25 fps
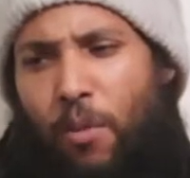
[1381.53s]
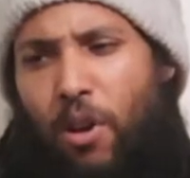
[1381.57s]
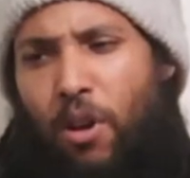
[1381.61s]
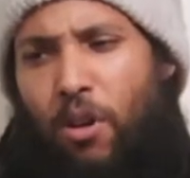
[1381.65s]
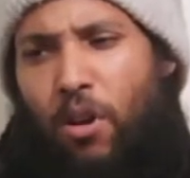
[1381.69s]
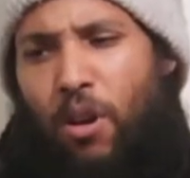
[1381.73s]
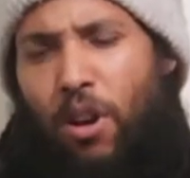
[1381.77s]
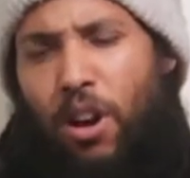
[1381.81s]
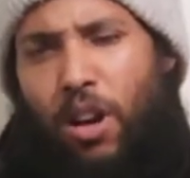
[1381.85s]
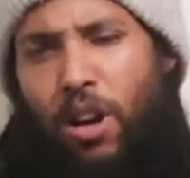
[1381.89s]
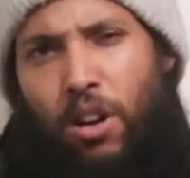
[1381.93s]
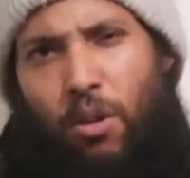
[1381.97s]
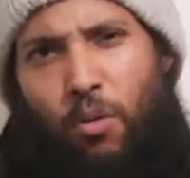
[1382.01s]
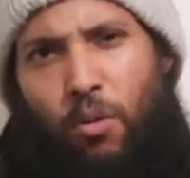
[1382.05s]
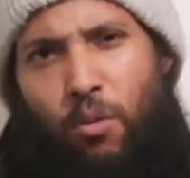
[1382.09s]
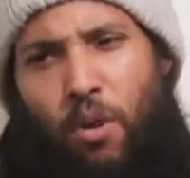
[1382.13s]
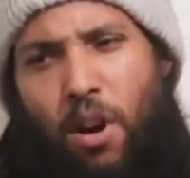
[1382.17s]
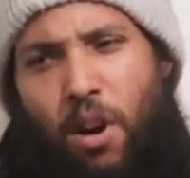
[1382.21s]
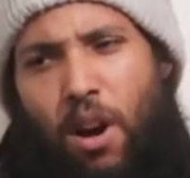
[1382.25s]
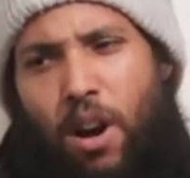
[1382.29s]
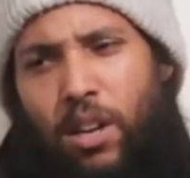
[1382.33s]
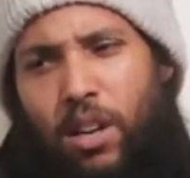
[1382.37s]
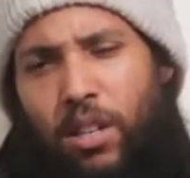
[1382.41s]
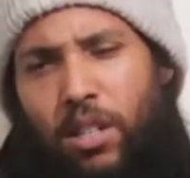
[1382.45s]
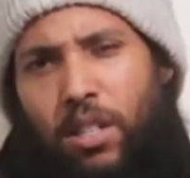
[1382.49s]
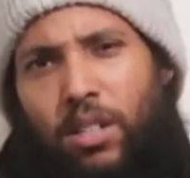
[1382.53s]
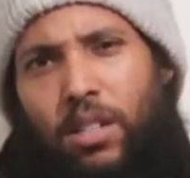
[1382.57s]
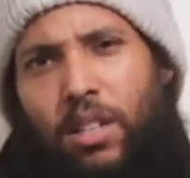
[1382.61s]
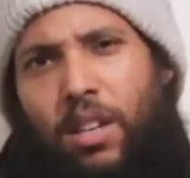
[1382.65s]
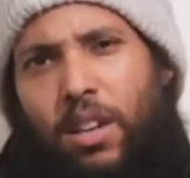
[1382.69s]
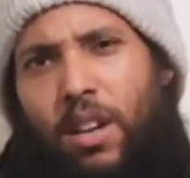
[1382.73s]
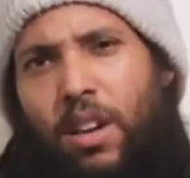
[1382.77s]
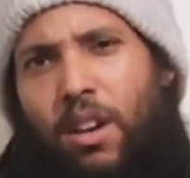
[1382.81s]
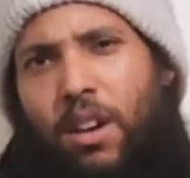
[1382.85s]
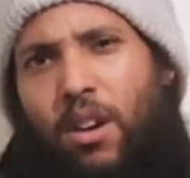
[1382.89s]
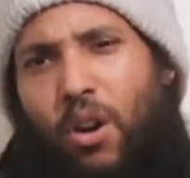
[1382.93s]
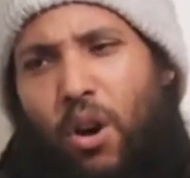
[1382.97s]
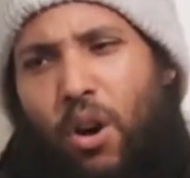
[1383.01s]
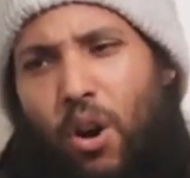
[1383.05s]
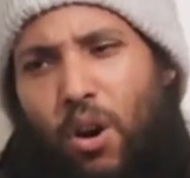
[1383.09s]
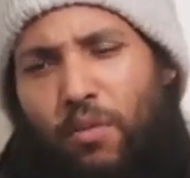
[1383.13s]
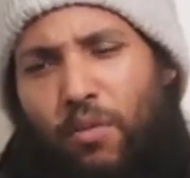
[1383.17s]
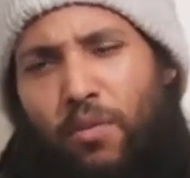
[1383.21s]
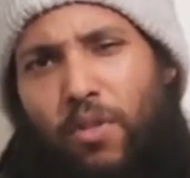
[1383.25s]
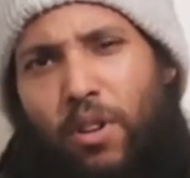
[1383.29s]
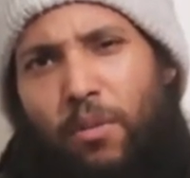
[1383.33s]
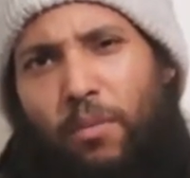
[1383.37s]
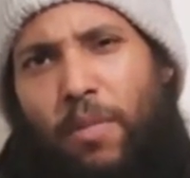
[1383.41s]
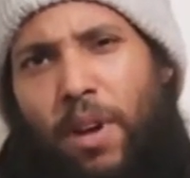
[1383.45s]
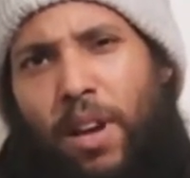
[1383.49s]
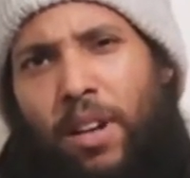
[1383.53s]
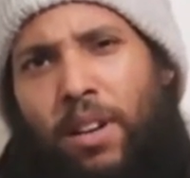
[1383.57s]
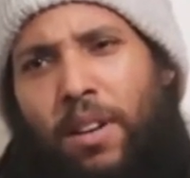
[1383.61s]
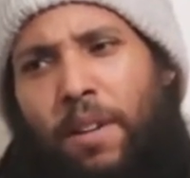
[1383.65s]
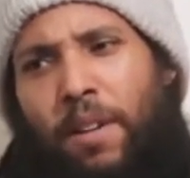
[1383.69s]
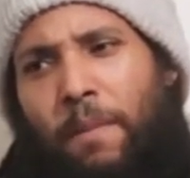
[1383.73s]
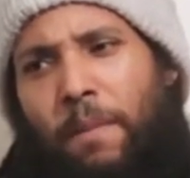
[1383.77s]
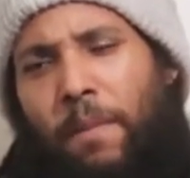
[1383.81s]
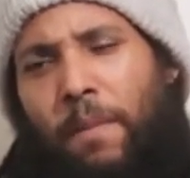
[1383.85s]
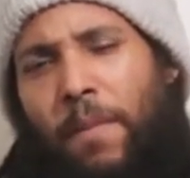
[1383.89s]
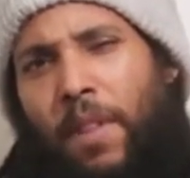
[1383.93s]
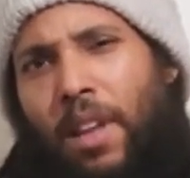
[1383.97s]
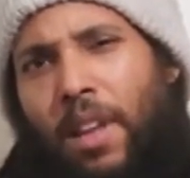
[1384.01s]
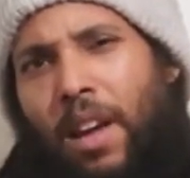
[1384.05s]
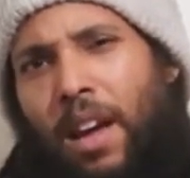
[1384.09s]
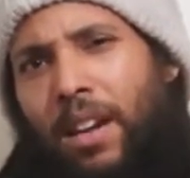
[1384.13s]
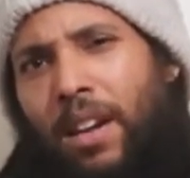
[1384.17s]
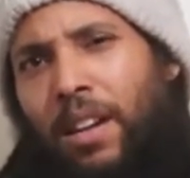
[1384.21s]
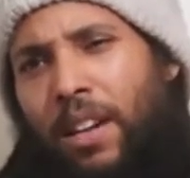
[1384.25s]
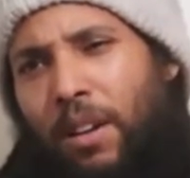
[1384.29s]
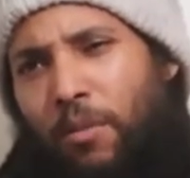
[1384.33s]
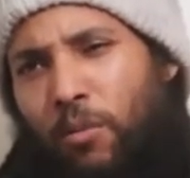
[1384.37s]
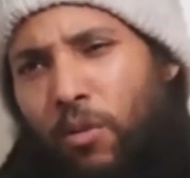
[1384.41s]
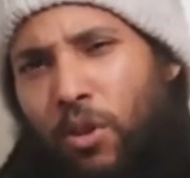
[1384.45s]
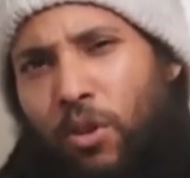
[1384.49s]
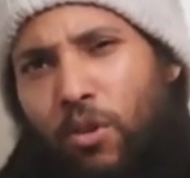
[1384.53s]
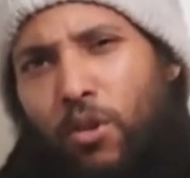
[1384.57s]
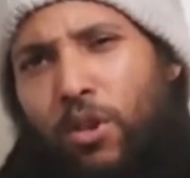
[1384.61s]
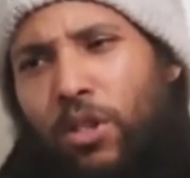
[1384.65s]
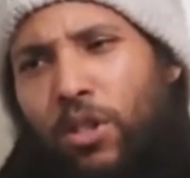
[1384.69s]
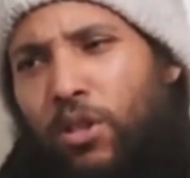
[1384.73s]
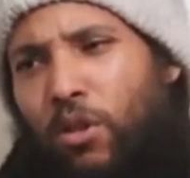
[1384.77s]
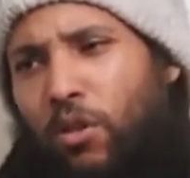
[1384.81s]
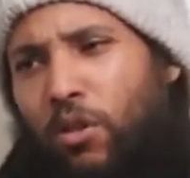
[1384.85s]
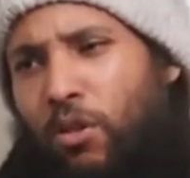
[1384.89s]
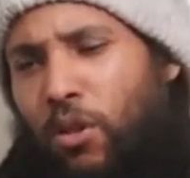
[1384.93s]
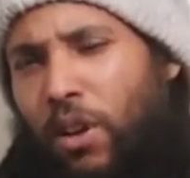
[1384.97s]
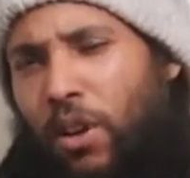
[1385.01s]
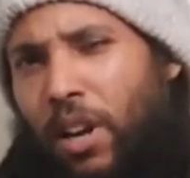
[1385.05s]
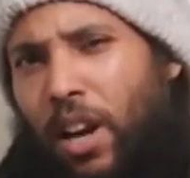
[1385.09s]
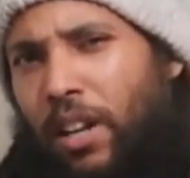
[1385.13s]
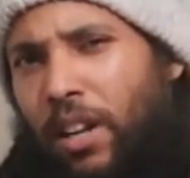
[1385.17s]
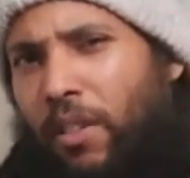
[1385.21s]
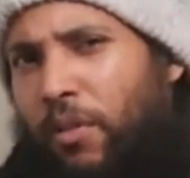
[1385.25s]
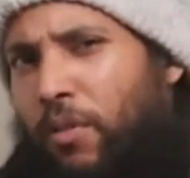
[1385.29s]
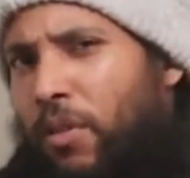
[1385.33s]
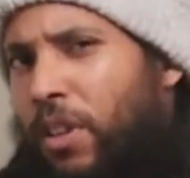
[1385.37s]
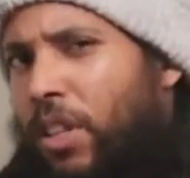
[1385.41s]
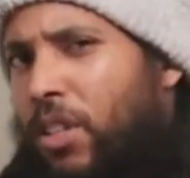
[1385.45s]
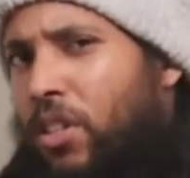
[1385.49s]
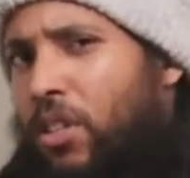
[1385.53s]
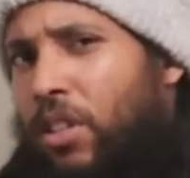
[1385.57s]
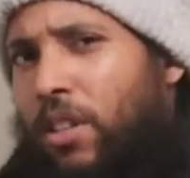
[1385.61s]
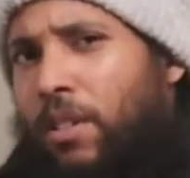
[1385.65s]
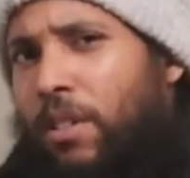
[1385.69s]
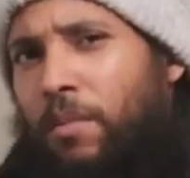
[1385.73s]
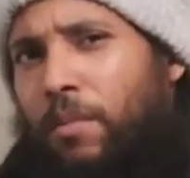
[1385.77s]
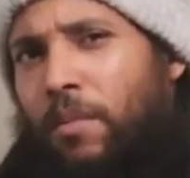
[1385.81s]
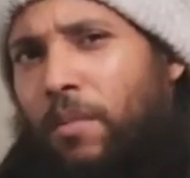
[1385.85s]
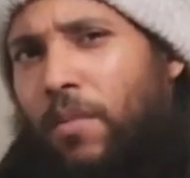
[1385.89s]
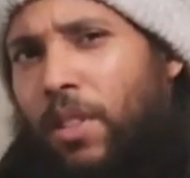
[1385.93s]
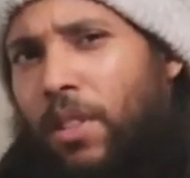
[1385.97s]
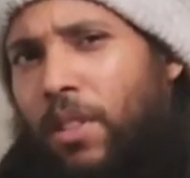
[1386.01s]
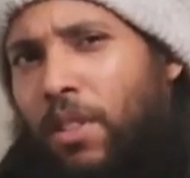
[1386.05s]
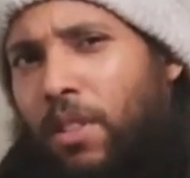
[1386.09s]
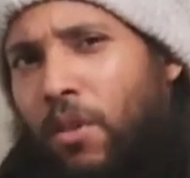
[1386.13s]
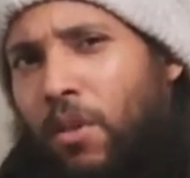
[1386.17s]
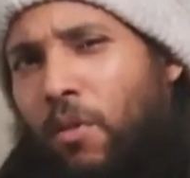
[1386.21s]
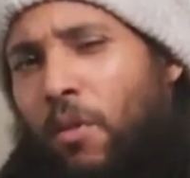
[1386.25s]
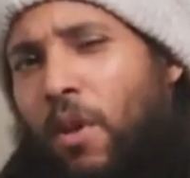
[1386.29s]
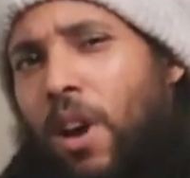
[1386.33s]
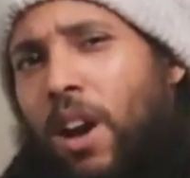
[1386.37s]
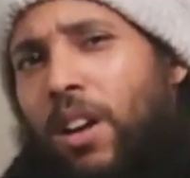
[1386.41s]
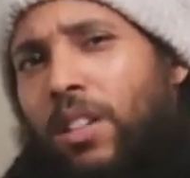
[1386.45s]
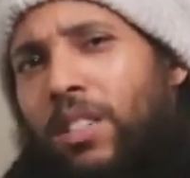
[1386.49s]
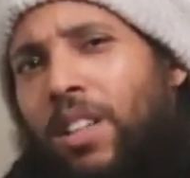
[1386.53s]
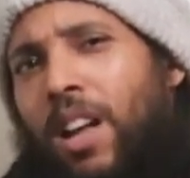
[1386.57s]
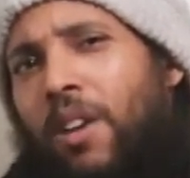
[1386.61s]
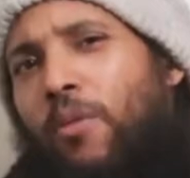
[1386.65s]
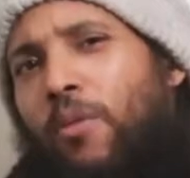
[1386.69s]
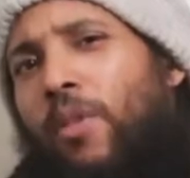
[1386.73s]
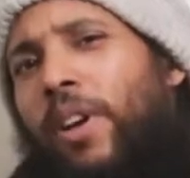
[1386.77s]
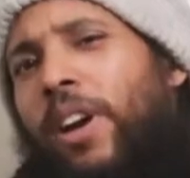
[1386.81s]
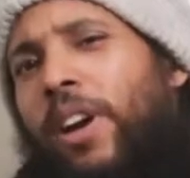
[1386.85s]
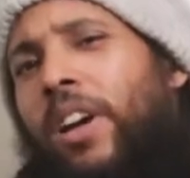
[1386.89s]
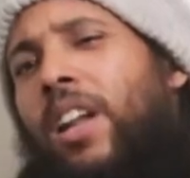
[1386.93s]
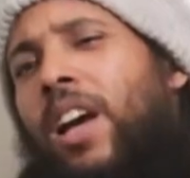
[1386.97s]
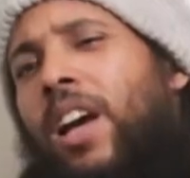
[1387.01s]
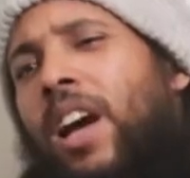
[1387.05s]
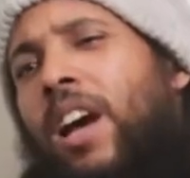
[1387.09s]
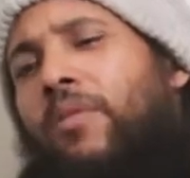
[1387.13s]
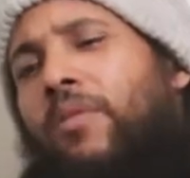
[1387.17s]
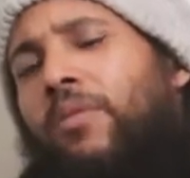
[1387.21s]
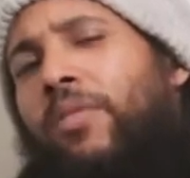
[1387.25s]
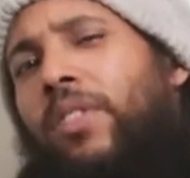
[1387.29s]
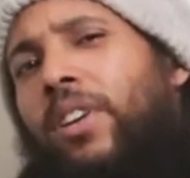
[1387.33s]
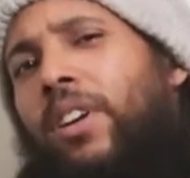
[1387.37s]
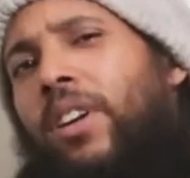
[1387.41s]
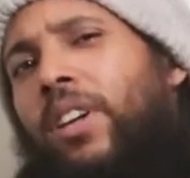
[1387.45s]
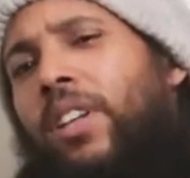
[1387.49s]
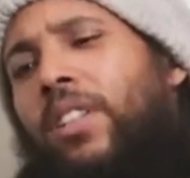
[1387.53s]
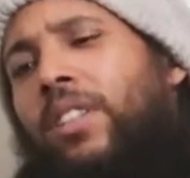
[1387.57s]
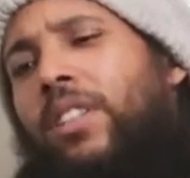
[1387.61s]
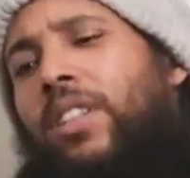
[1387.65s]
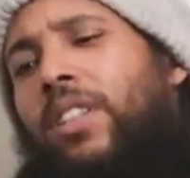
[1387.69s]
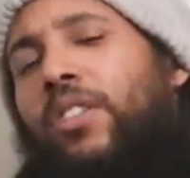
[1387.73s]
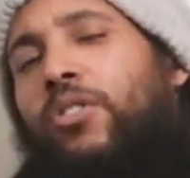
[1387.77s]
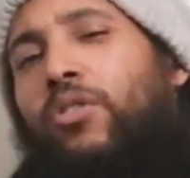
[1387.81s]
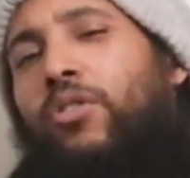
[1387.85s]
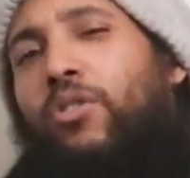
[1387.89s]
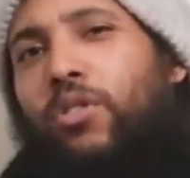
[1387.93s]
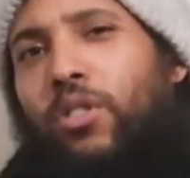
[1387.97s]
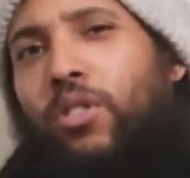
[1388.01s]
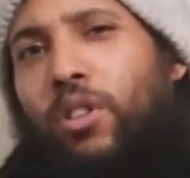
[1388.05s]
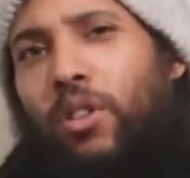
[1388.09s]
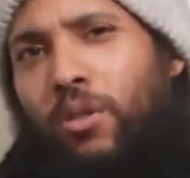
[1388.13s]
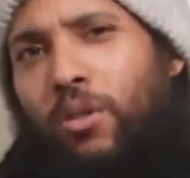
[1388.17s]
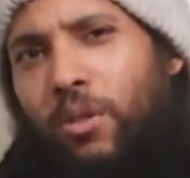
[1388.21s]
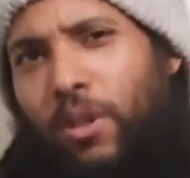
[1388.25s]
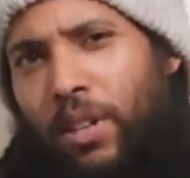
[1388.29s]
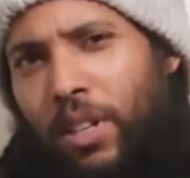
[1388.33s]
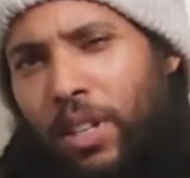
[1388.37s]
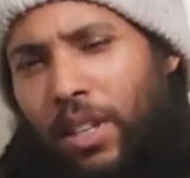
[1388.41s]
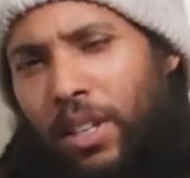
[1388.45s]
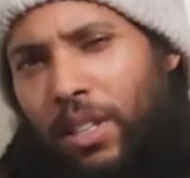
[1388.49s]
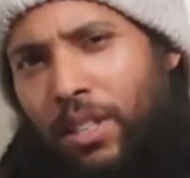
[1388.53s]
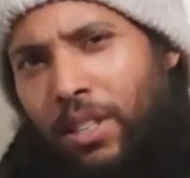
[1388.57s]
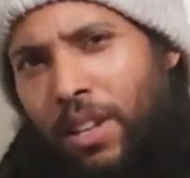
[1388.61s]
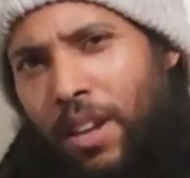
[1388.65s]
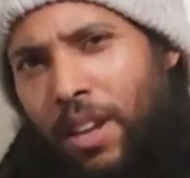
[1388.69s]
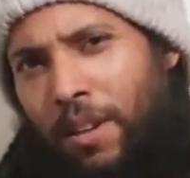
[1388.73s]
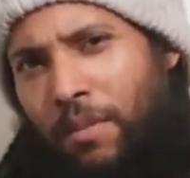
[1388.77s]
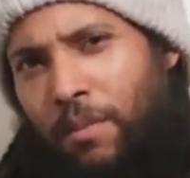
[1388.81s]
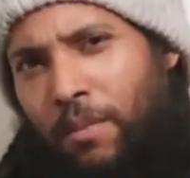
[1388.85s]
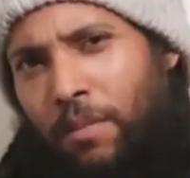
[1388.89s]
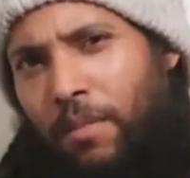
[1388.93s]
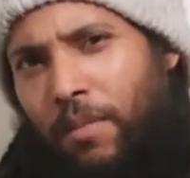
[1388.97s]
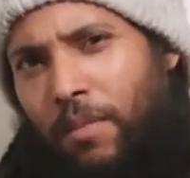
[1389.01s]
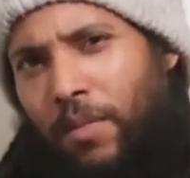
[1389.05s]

we look at the works of the man, and then we also look at the vision, the works that we're going to have to continue to do in this time.